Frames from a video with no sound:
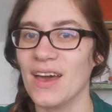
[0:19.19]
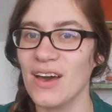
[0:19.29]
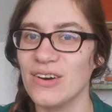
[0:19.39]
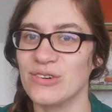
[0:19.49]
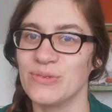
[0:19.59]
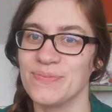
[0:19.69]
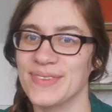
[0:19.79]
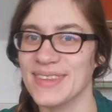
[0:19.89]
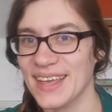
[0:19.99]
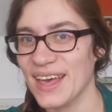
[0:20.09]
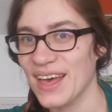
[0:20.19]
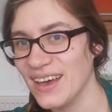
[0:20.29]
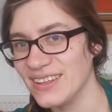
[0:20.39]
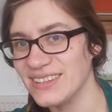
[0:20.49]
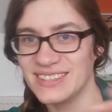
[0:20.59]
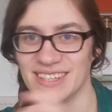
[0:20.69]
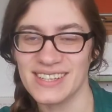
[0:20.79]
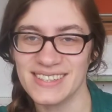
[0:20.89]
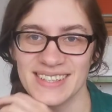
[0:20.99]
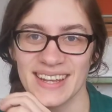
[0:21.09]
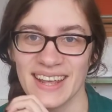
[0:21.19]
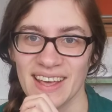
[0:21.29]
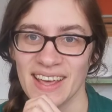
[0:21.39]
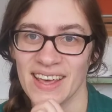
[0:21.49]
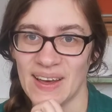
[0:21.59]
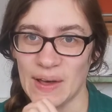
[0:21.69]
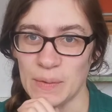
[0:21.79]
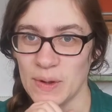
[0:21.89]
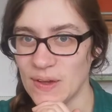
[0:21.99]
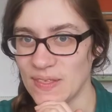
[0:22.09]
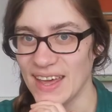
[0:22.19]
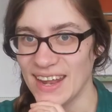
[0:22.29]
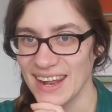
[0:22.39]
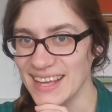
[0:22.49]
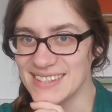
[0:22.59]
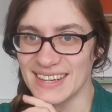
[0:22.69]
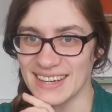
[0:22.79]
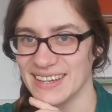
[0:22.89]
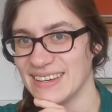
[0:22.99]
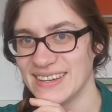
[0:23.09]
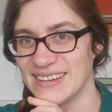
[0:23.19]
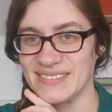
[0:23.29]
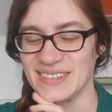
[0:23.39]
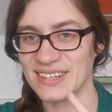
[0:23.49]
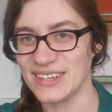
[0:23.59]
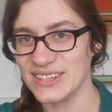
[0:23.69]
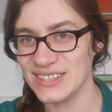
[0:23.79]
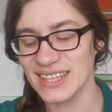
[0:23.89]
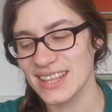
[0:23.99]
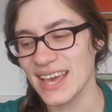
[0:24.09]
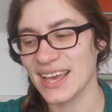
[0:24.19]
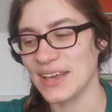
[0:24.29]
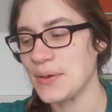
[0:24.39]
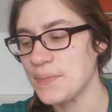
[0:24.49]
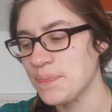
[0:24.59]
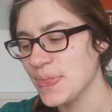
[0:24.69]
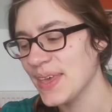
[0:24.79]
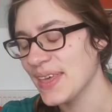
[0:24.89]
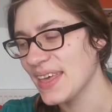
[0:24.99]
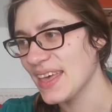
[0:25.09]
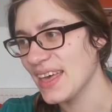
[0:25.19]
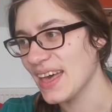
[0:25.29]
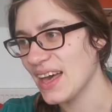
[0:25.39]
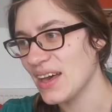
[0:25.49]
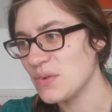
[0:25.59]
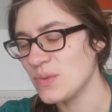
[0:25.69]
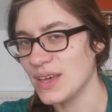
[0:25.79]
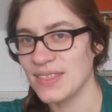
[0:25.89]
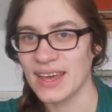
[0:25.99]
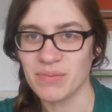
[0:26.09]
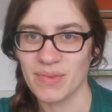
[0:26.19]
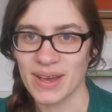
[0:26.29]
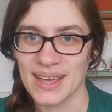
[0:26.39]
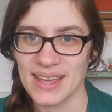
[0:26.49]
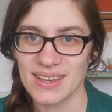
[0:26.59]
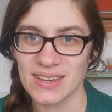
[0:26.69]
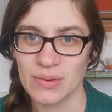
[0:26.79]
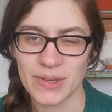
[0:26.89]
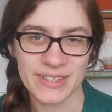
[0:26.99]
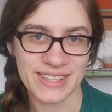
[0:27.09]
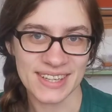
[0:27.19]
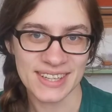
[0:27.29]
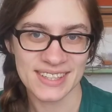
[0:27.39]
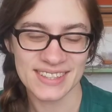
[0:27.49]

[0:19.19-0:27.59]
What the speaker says: oh, I'll just upload that later. I've got to go do a thing. And then my computer,